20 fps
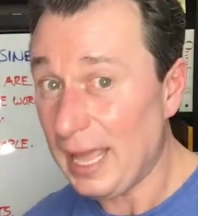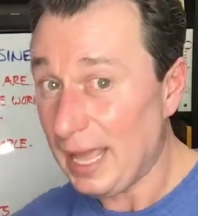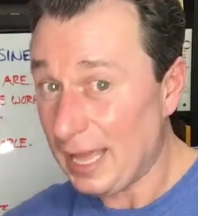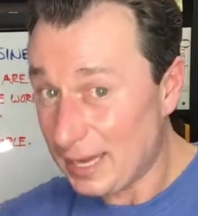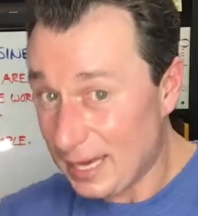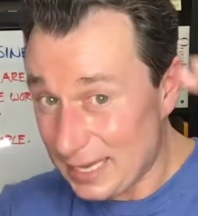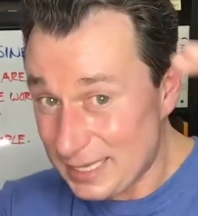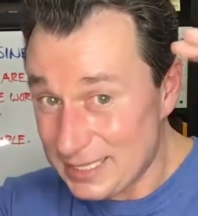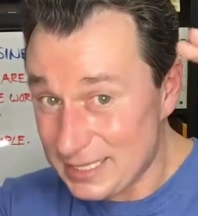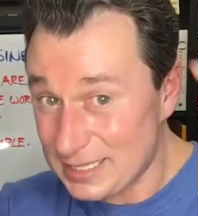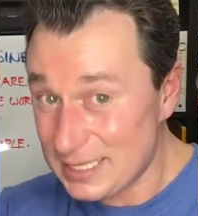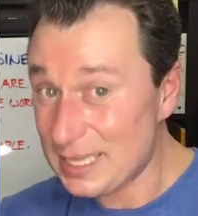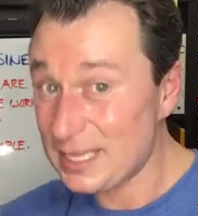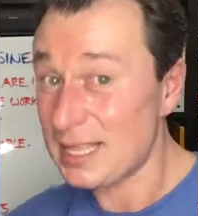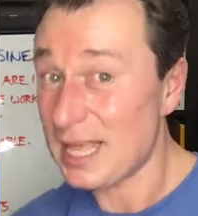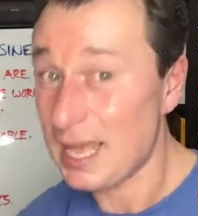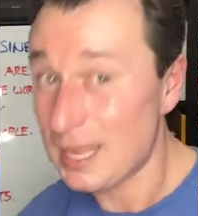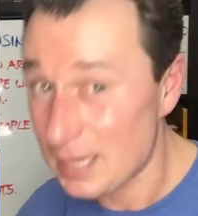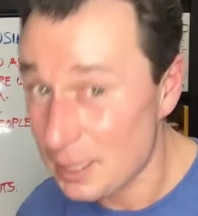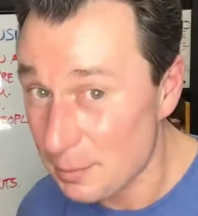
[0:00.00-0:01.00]
and I see
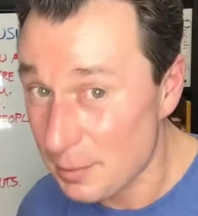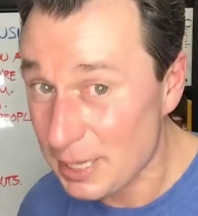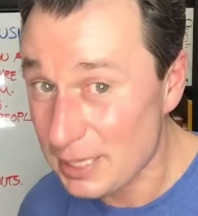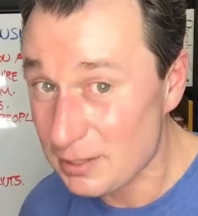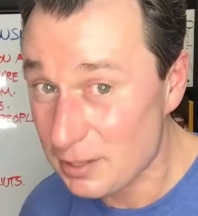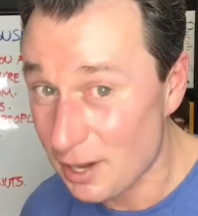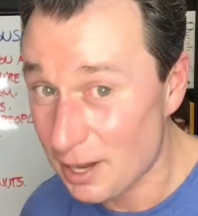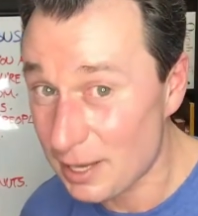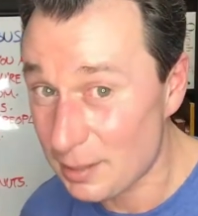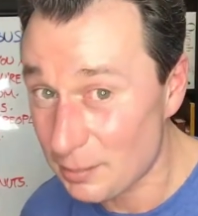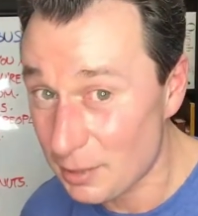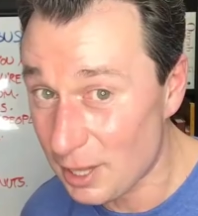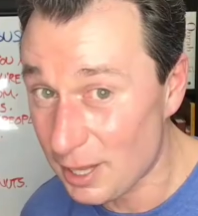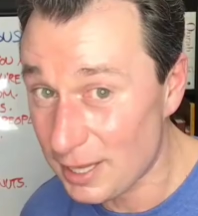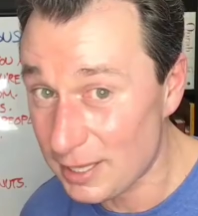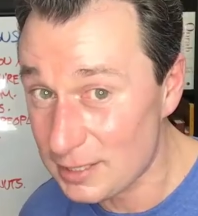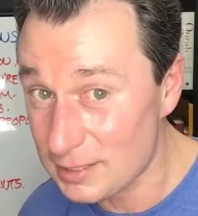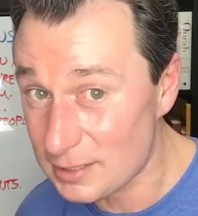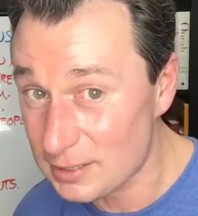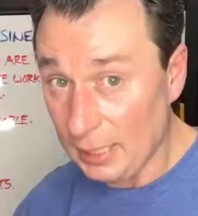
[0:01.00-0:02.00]
that in my
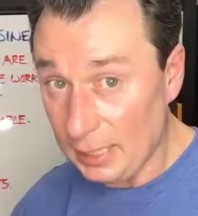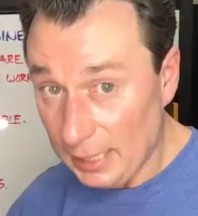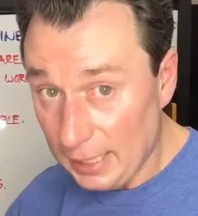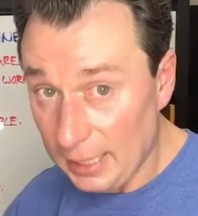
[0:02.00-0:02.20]
timelines,